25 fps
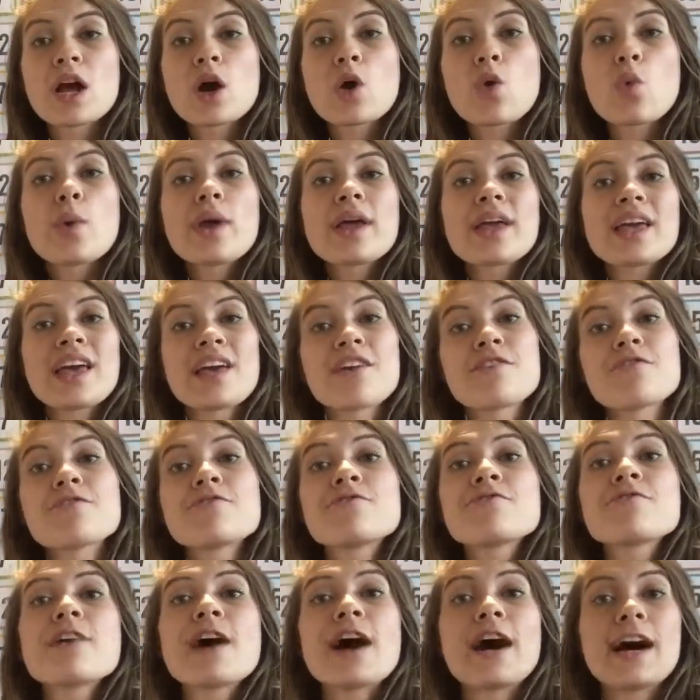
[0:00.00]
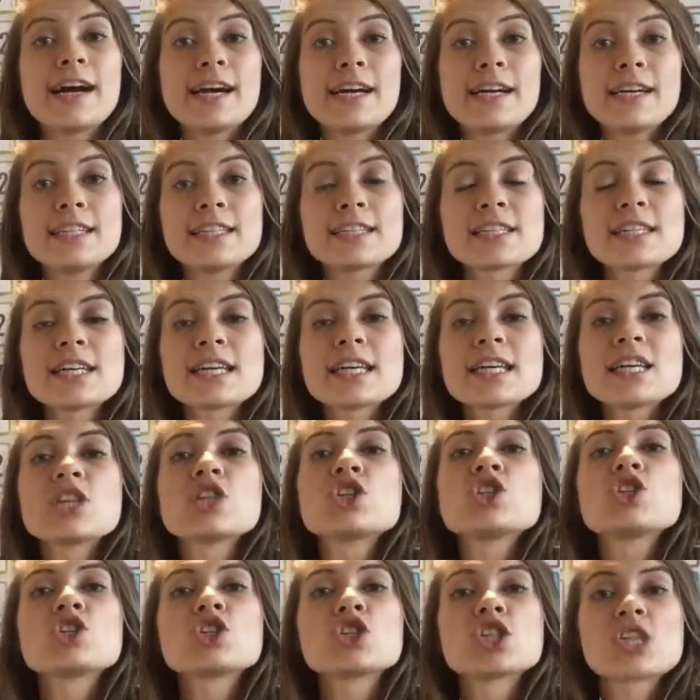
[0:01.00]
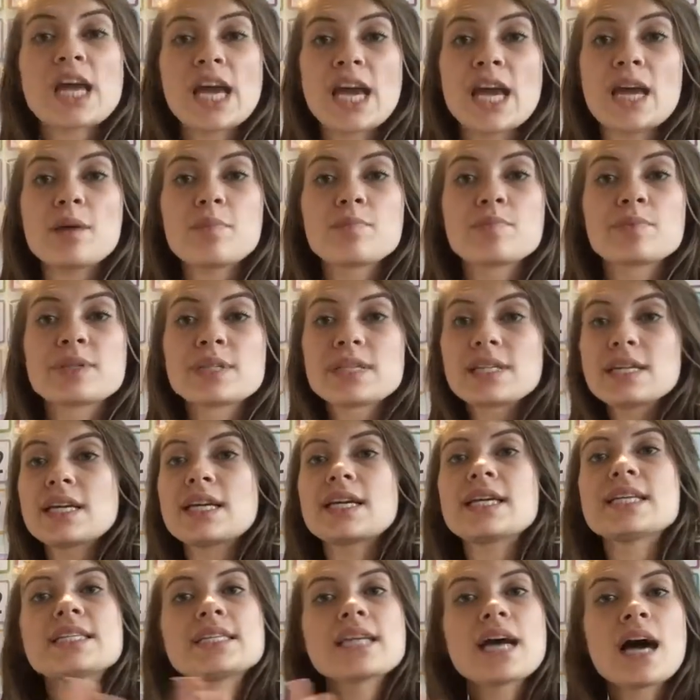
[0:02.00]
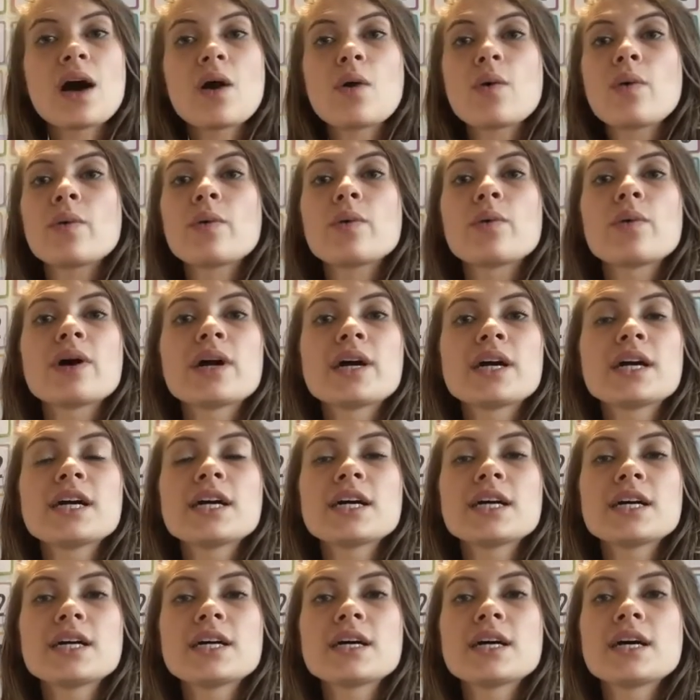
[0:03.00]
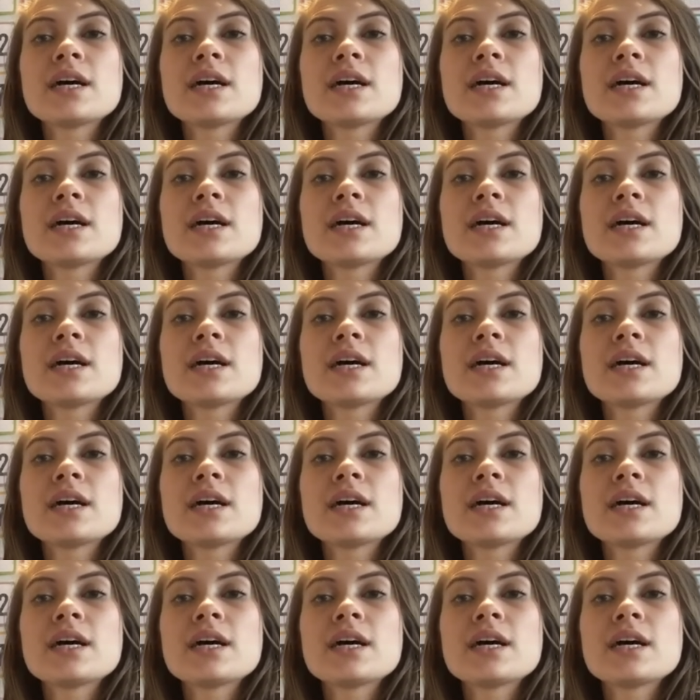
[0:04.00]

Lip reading: we can find shapes in our